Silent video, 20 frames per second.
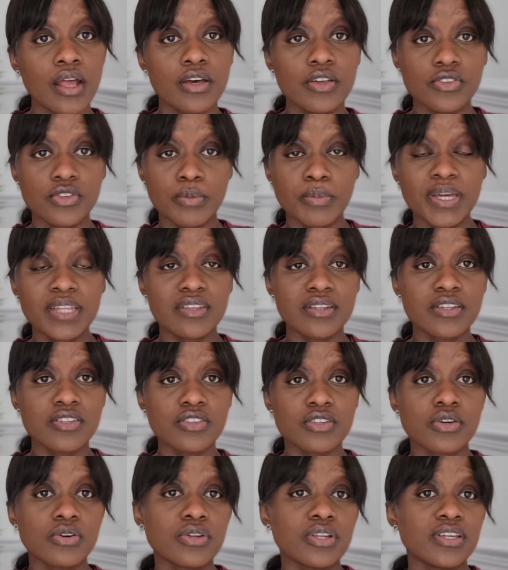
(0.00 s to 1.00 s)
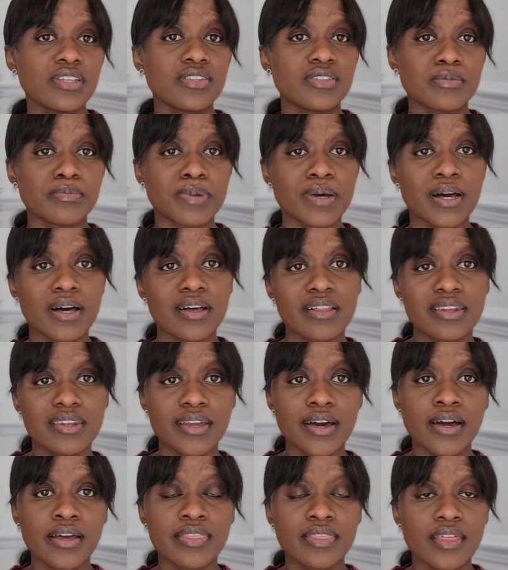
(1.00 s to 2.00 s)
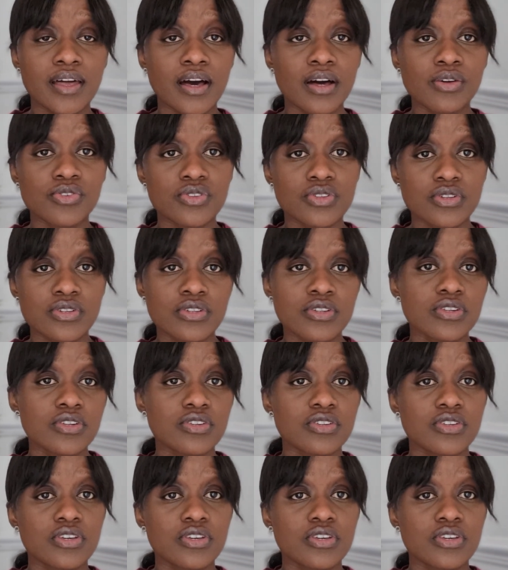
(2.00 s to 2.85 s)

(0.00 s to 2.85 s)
So maintenance loan, it's about 9,000